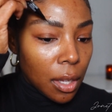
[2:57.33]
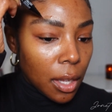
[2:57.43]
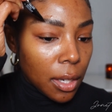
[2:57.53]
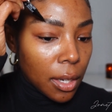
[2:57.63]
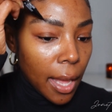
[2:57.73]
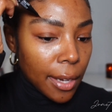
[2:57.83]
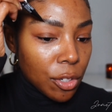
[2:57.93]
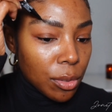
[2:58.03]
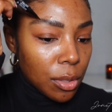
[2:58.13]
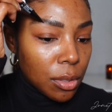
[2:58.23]
and
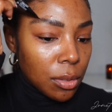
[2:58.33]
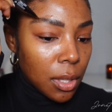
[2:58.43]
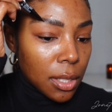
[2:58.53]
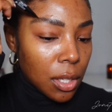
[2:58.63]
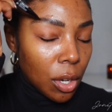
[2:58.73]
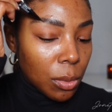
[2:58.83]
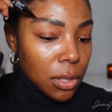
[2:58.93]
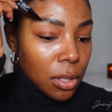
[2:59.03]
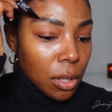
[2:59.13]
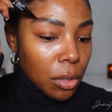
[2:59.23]
natural. That's always
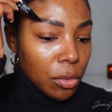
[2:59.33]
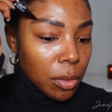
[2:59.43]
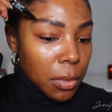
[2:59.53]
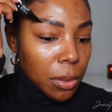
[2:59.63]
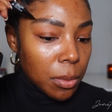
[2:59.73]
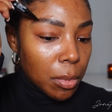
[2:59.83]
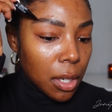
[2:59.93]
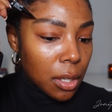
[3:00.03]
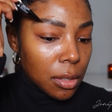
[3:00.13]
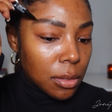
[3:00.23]
the goal for me with
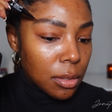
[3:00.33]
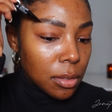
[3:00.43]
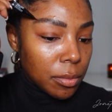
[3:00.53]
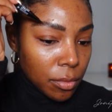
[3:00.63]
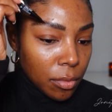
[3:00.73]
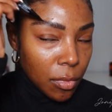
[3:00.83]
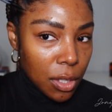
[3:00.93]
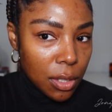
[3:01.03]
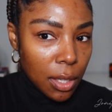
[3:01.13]
brows. You see